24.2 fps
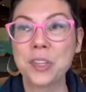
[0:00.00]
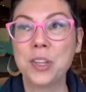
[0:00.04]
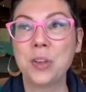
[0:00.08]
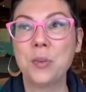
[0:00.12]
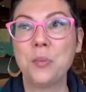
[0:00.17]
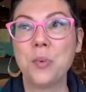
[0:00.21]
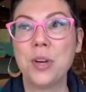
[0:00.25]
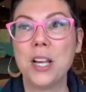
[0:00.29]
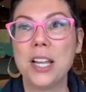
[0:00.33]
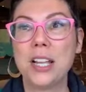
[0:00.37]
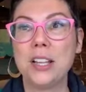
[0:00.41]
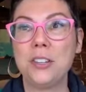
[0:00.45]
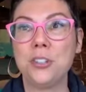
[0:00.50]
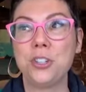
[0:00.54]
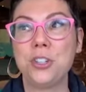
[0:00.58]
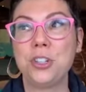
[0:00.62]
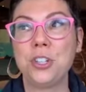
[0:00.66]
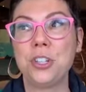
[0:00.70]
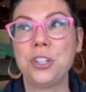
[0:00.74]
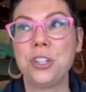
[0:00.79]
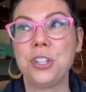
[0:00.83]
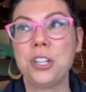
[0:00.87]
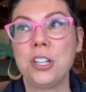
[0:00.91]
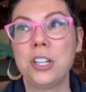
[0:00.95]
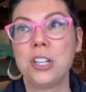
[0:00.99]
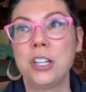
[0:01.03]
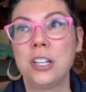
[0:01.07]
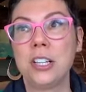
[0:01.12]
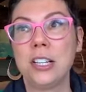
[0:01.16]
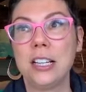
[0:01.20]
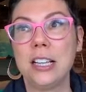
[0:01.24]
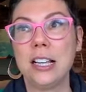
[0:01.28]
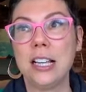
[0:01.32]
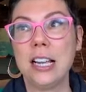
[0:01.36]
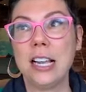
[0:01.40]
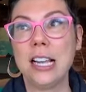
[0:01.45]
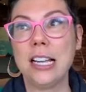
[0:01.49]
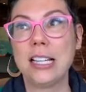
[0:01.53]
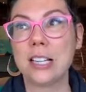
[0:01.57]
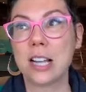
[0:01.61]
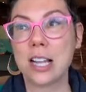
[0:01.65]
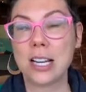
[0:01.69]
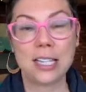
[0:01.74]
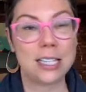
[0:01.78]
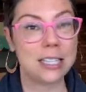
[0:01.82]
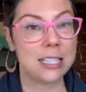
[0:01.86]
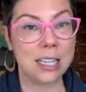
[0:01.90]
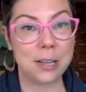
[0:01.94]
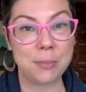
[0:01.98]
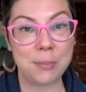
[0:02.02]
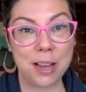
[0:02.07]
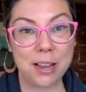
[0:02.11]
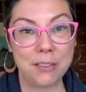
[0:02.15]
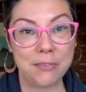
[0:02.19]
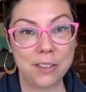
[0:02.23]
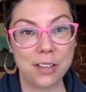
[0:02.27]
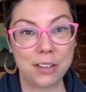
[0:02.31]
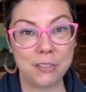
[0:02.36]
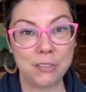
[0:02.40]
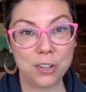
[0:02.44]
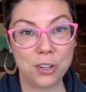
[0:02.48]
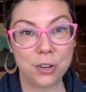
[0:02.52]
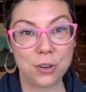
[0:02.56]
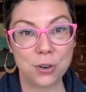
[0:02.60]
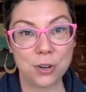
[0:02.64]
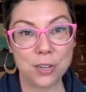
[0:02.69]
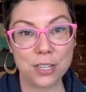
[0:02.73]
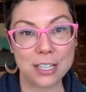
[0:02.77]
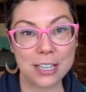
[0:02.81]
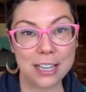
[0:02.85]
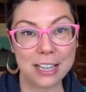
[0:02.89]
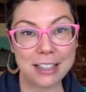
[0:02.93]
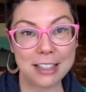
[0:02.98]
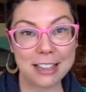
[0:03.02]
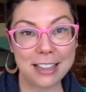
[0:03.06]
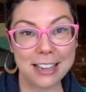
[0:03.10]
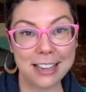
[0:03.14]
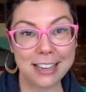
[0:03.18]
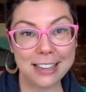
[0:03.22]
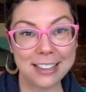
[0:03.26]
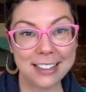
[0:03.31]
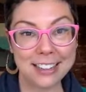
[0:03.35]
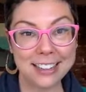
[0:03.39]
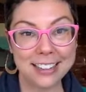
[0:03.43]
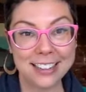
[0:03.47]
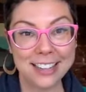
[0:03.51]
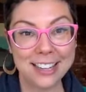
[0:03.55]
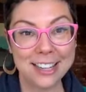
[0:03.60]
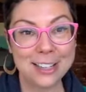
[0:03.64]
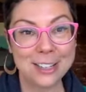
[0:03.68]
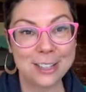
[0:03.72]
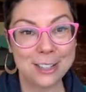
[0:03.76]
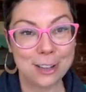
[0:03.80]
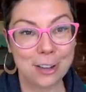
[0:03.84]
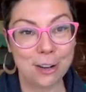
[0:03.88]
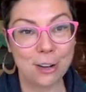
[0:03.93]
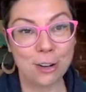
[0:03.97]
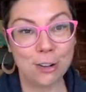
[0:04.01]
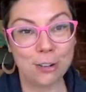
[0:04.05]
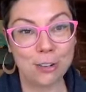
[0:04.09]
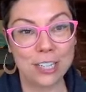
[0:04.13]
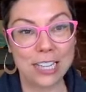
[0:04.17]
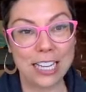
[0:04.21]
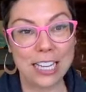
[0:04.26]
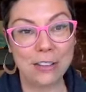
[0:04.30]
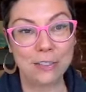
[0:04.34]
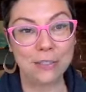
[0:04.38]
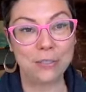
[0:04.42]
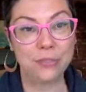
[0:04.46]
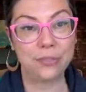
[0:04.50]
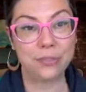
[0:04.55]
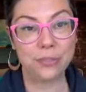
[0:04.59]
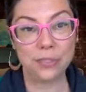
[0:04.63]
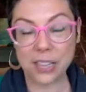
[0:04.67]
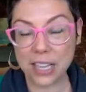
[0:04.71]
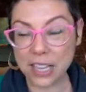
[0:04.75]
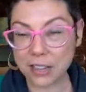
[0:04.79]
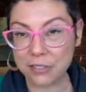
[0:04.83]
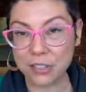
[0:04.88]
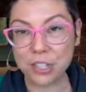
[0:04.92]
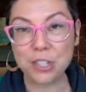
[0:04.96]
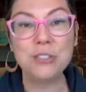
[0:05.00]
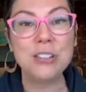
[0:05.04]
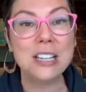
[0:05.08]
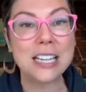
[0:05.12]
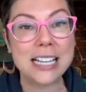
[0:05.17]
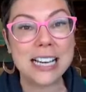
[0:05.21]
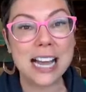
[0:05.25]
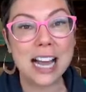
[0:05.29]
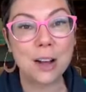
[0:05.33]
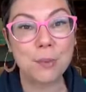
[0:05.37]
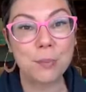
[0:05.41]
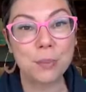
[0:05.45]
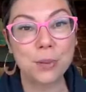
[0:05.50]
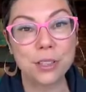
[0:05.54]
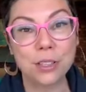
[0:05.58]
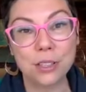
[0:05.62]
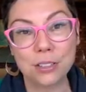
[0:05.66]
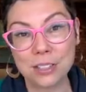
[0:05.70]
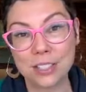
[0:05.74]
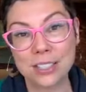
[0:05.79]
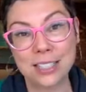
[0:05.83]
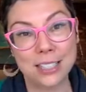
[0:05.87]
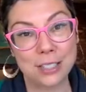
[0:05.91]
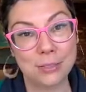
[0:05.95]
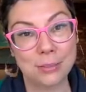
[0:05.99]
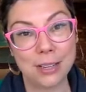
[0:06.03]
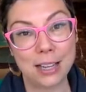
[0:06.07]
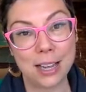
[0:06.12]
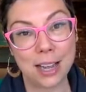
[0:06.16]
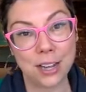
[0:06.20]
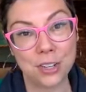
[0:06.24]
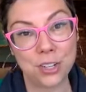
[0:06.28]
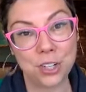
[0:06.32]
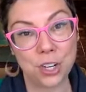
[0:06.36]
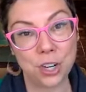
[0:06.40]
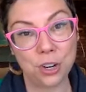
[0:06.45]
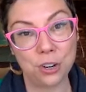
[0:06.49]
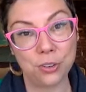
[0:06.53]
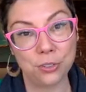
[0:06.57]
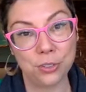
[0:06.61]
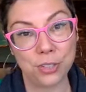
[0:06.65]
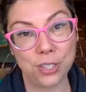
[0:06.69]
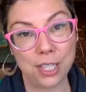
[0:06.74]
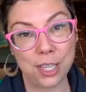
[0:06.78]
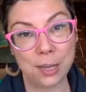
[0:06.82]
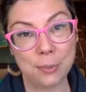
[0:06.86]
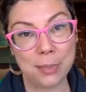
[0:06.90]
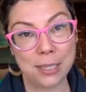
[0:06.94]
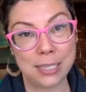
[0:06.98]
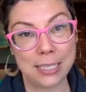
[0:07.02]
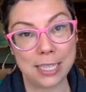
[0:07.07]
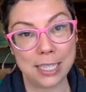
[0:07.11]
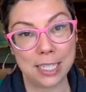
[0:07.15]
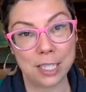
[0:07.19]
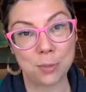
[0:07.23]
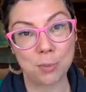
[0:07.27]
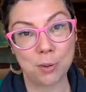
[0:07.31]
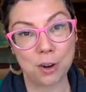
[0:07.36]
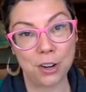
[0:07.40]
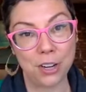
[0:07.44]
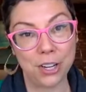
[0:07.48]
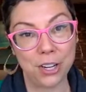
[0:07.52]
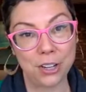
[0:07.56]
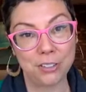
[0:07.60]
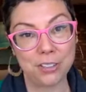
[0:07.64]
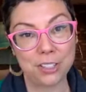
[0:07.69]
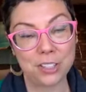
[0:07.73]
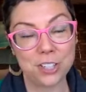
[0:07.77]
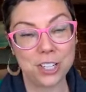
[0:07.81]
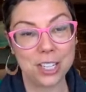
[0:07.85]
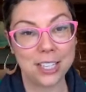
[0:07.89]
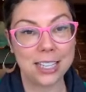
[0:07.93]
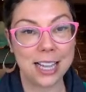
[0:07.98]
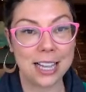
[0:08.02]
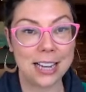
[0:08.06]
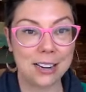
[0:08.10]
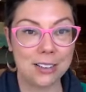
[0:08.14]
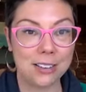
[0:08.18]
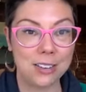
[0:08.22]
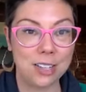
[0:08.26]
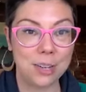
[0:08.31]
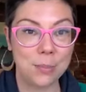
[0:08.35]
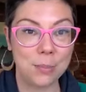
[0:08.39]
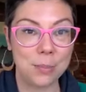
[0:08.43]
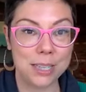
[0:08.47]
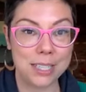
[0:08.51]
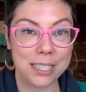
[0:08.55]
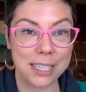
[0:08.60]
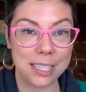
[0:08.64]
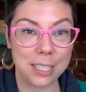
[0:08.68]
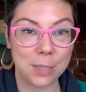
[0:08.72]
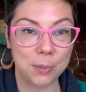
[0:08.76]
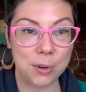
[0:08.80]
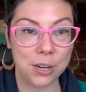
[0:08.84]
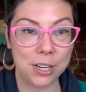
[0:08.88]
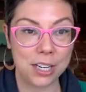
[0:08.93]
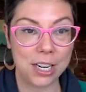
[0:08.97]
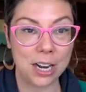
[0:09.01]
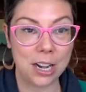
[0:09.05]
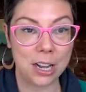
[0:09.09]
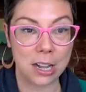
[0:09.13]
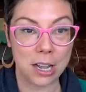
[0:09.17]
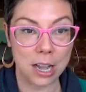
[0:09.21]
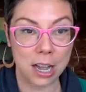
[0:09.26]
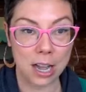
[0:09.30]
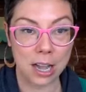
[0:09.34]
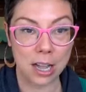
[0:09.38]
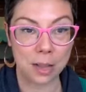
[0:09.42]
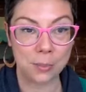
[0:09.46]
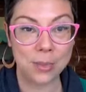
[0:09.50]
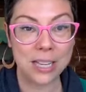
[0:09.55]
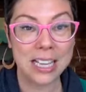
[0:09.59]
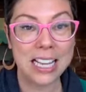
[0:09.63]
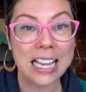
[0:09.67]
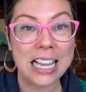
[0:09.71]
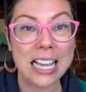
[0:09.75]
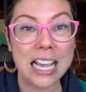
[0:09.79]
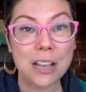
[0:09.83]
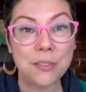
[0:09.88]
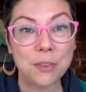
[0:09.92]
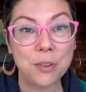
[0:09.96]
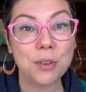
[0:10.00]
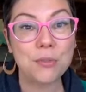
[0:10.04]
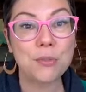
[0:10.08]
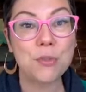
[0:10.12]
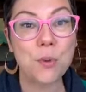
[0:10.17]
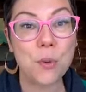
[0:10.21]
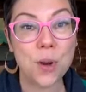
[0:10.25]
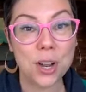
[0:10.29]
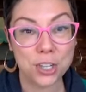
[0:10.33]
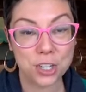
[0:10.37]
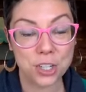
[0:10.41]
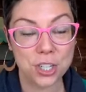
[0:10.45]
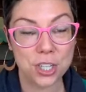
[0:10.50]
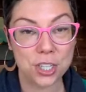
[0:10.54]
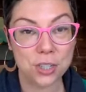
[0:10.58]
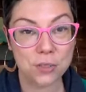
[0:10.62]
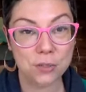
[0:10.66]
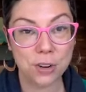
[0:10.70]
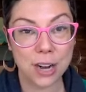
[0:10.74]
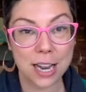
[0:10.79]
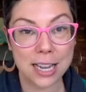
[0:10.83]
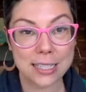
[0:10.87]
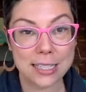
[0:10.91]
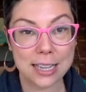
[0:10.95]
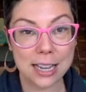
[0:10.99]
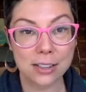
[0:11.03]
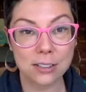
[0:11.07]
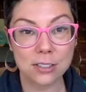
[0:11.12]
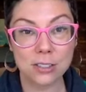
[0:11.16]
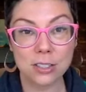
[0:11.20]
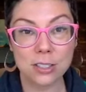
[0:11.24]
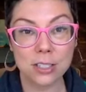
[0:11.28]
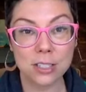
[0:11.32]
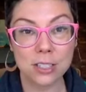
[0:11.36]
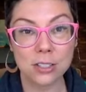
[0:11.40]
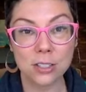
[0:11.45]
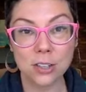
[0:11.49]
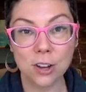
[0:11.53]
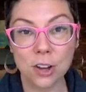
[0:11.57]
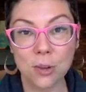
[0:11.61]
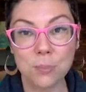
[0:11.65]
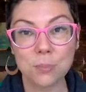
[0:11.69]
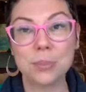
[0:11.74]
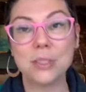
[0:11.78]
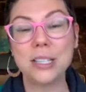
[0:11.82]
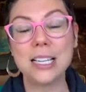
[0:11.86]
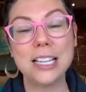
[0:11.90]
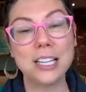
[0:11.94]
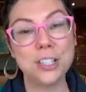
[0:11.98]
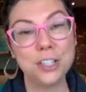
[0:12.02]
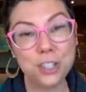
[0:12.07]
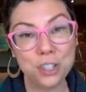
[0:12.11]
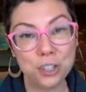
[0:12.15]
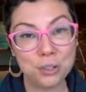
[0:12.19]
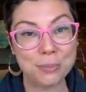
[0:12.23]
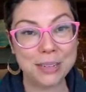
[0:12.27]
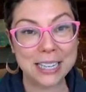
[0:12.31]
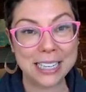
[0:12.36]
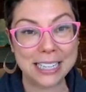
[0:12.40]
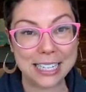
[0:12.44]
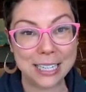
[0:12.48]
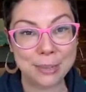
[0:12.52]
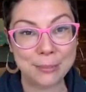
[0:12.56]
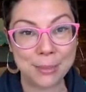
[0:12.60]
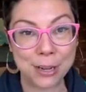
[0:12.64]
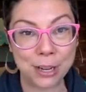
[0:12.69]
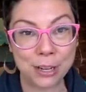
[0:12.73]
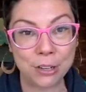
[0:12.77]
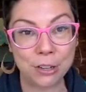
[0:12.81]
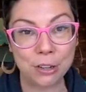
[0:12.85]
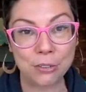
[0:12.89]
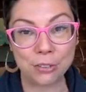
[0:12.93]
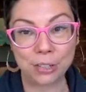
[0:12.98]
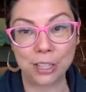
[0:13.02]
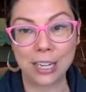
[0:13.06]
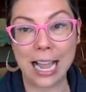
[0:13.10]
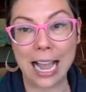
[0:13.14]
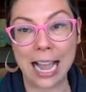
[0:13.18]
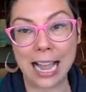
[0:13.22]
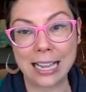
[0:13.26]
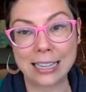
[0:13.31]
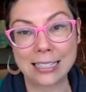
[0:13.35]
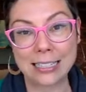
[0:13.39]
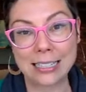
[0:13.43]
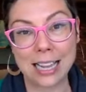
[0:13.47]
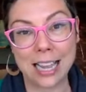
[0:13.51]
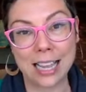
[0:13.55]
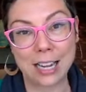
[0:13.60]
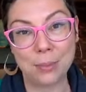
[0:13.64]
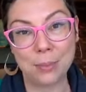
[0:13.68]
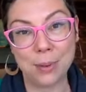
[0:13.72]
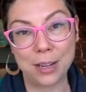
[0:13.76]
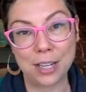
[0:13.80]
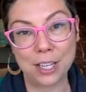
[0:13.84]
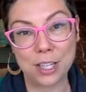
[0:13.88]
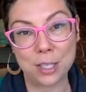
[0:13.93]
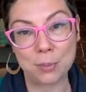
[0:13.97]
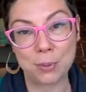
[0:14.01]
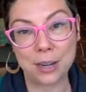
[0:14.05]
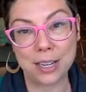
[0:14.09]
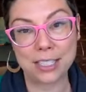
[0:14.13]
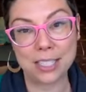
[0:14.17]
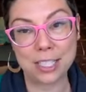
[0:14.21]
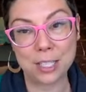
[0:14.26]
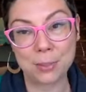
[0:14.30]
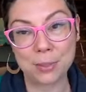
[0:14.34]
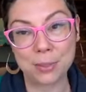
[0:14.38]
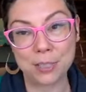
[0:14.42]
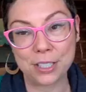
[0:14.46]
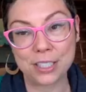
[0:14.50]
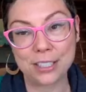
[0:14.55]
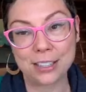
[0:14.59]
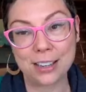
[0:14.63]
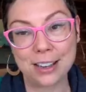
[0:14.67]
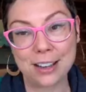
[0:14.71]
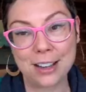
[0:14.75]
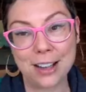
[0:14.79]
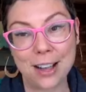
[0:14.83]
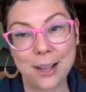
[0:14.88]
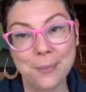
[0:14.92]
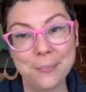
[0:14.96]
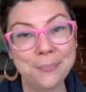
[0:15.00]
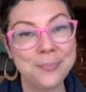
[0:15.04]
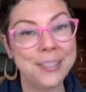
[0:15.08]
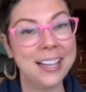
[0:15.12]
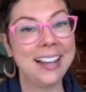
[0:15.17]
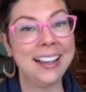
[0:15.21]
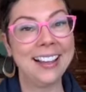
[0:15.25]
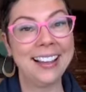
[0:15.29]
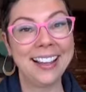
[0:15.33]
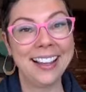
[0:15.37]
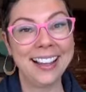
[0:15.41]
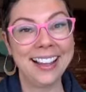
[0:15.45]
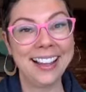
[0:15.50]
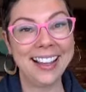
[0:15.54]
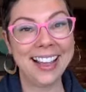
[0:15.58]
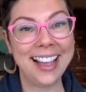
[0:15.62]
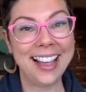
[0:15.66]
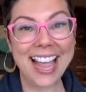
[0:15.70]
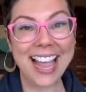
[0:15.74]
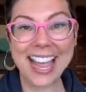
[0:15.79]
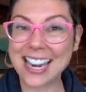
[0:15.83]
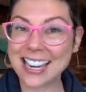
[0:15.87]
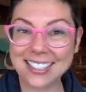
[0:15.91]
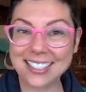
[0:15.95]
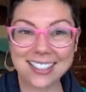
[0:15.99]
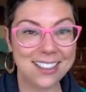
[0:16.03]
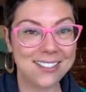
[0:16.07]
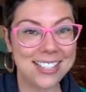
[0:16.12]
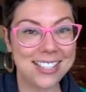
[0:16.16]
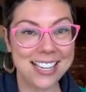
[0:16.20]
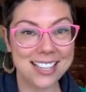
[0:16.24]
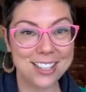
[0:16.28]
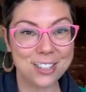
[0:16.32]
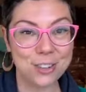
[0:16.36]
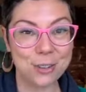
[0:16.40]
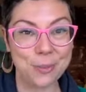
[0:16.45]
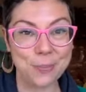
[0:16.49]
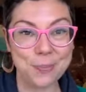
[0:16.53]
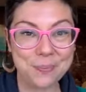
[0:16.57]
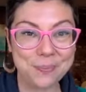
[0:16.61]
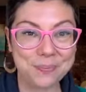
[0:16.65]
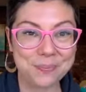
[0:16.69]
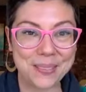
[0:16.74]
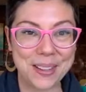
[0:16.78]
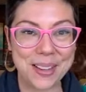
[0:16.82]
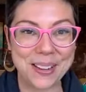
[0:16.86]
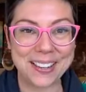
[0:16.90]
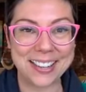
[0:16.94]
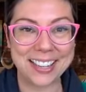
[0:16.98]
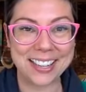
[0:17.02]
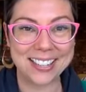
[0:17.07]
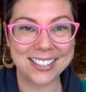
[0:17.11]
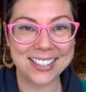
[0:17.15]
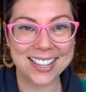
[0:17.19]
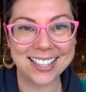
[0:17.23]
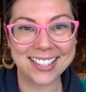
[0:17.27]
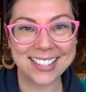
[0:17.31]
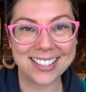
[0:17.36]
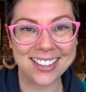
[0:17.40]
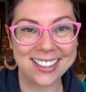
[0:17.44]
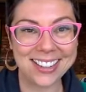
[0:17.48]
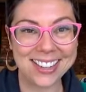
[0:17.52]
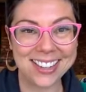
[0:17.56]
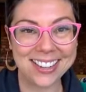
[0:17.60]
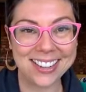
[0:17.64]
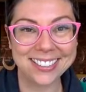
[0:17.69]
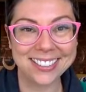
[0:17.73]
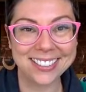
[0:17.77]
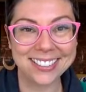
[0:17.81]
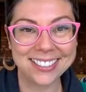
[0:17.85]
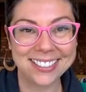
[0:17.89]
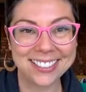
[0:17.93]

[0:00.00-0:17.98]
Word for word: which is honestly my favorite course i think so if if you need help with those things we got you over in the abundance party you can check that out at abundanceparty.com if you have questions for ask allison y'all please shoot me an email over at ask at abundancepracticebuilding.com and i'd love to answer them all right i'll talk to you later